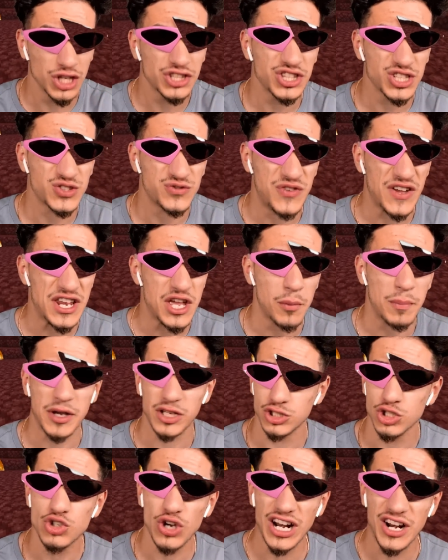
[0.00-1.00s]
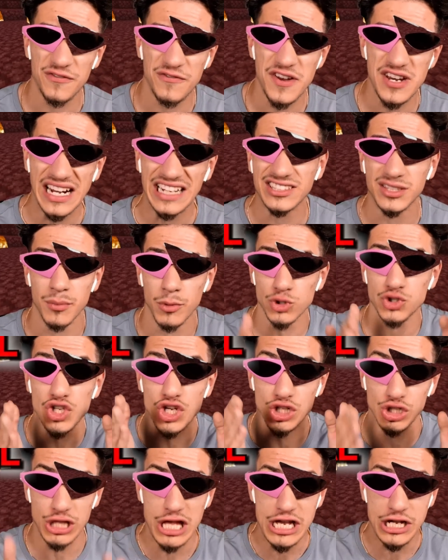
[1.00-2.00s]
video because you're trying to figure out the most
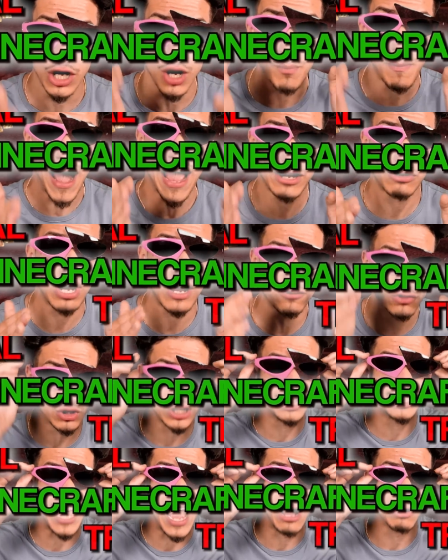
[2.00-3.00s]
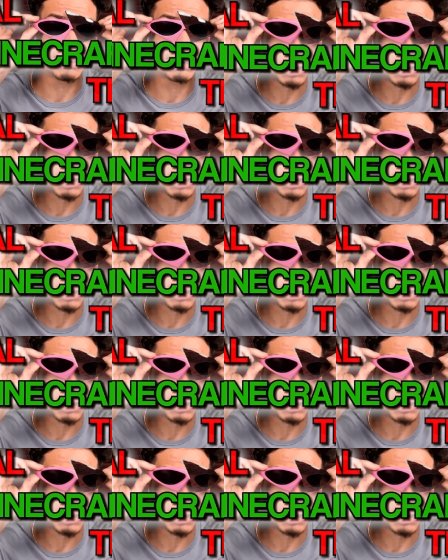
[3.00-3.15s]
illegal Minecraft tricks out there.